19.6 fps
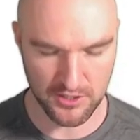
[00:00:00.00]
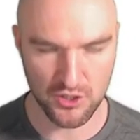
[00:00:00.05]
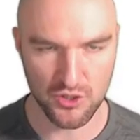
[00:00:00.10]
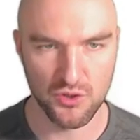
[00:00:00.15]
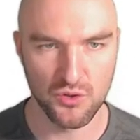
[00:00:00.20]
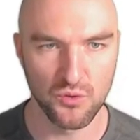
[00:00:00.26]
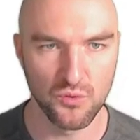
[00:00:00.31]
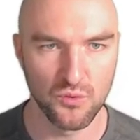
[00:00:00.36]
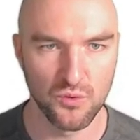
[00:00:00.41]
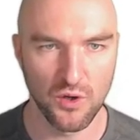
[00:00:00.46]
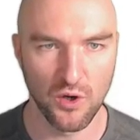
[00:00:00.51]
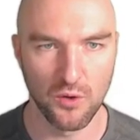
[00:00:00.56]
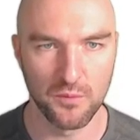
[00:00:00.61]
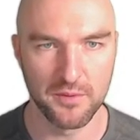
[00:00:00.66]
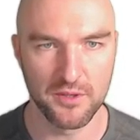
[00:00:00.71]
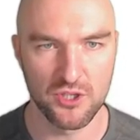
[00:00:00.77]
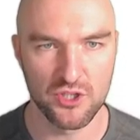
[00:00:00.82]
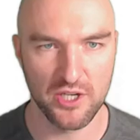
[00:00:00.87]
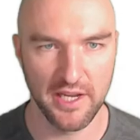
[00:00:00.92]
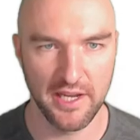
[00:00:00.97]
to
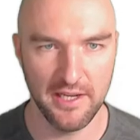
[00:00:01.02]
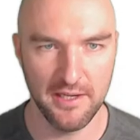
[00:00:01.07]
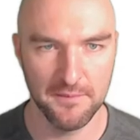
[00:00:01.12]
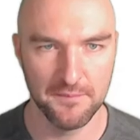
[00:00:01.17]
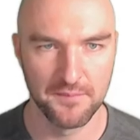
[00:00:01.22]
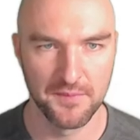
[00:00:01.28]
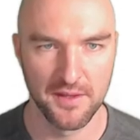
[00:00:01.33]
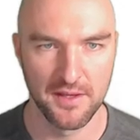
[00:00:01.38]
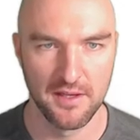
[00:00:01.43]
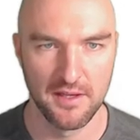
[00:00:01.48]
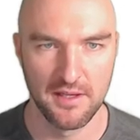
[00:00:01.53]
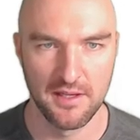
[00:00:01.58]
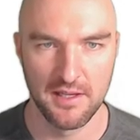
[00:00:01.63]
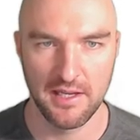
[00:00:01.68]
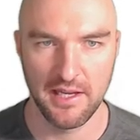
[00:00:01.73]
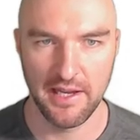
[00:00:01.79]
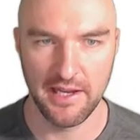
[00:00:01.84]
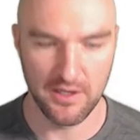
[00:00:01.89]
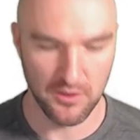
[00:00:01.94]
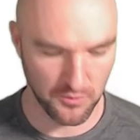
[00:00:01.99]
OBJ,
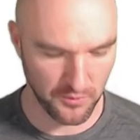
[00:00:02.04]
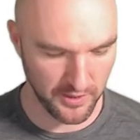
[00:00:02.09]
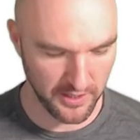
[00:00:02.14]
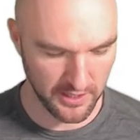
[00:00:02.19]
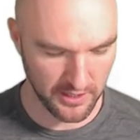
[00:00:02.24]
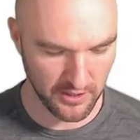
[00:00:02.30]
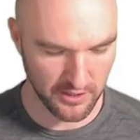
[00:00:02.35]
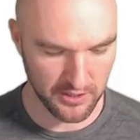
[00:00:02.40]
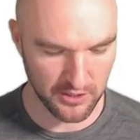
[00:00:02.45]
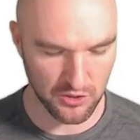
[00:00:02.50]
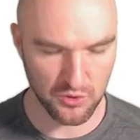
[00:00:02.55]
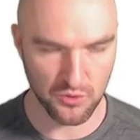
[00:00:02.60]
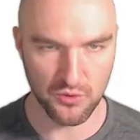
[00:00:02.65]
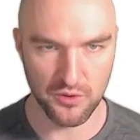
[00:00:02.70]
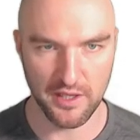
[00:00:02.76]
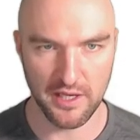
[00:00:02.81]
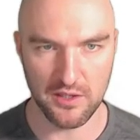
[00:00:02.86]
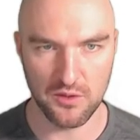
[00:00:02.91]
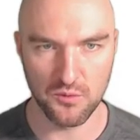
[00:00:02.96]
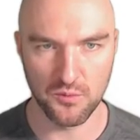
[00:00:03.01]
and we're gonna do
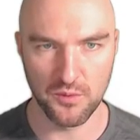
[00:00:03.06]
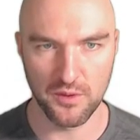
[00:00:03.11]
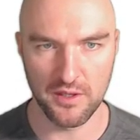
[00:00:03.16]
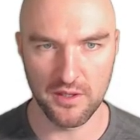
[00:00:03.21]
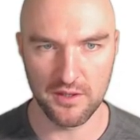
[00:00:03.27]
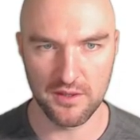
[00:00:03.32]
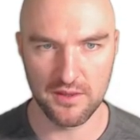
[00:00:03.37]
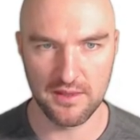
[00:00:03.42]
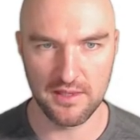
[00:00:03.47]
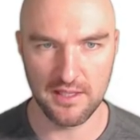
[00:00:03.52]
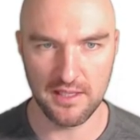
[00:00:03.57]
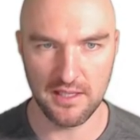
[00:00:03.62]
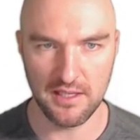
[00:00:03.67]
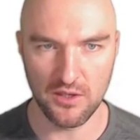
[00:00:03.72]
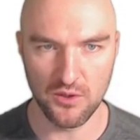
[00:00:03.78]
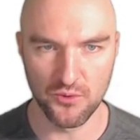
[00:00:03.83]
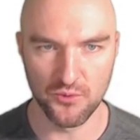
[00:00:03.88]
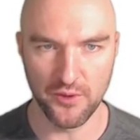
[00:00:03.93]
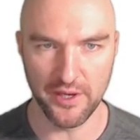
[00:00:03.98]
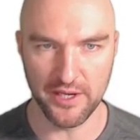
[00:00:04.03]
that with the
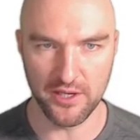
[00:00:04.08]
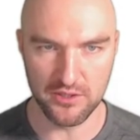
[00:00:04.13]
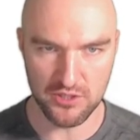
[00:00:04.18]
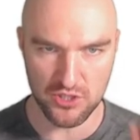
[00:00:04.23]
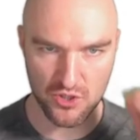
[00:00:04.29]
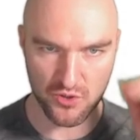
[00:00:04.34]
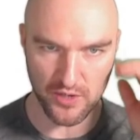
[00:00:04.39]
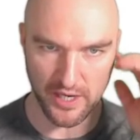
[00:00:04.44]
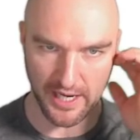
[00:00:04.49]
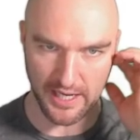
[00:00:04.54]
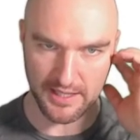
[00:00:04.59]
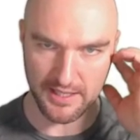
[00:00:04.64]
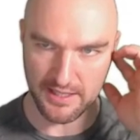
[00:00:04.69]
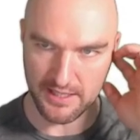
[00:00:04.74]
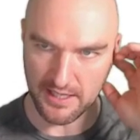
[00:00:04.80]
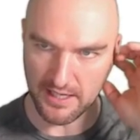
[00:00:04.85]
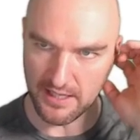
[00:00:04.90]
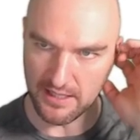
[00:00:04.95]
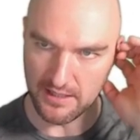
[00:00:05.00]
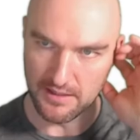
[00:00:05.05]
reconstructed
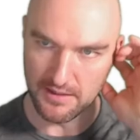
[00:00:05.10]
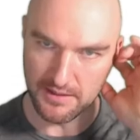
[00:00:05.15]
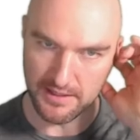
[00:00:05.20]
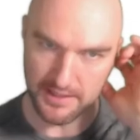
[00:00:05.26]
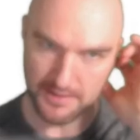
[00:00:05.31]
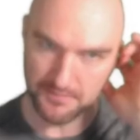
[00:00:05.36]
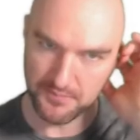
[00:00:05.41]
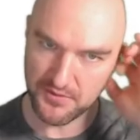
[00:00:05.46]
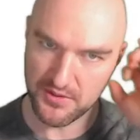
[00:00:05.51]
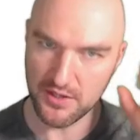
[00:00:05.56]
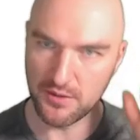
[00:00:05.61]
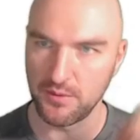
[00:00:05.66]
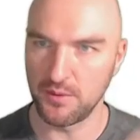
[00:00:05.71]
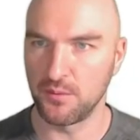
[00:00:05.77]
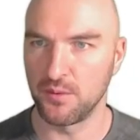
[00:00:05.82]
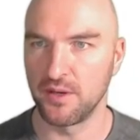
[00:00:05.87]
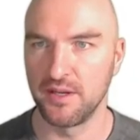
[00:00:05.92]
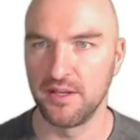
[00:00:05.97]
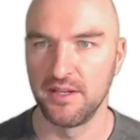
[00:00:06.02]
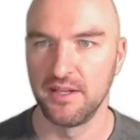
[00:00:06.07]
hull. So
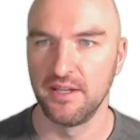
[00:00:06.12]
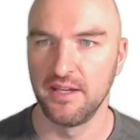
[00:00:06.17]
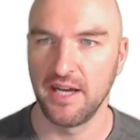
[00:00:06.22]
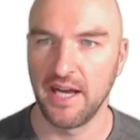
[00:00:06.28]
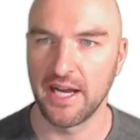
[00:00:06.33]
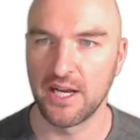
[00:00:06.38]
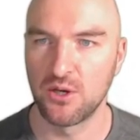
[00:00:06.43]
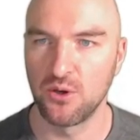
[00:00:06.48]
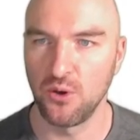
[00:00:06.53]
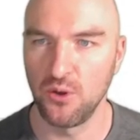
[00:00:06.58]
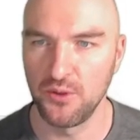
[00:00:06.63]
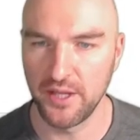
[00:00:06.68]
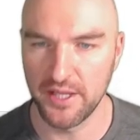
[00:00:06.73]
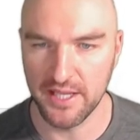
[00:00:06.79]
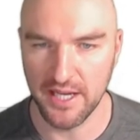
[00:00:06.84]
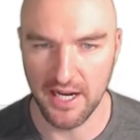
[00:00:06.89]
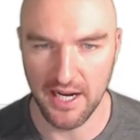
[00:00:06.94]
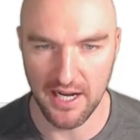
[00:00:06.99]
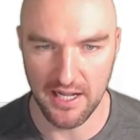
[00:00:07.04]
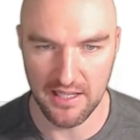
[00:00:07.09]
I call that
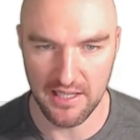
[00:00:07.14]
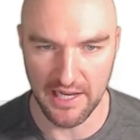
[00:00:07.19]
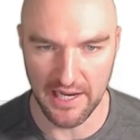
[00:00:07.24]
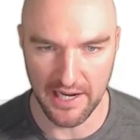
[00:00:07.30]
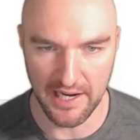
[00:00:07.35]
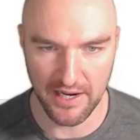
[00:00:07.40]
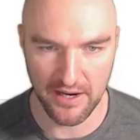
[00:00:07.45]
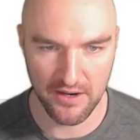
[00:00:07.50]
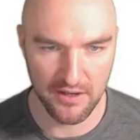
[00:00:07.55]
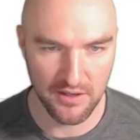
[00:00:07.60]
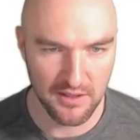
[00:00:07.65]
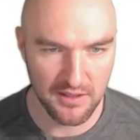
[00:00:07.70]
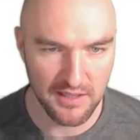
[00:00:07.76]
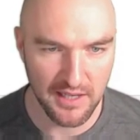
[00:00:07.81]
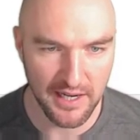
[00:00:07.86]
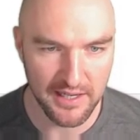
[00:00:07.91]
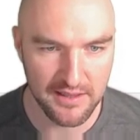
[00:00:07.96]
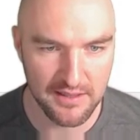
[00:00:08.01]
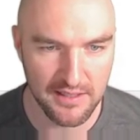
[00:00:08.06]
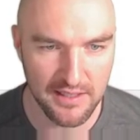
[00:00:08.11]
hull R,
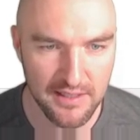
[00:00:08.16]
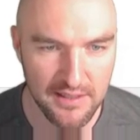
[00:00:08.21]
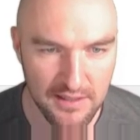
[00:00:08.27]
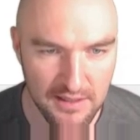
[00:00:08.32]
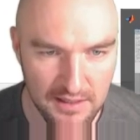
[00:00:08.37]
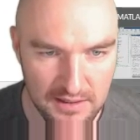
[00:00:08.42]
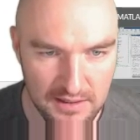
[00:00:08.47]
I think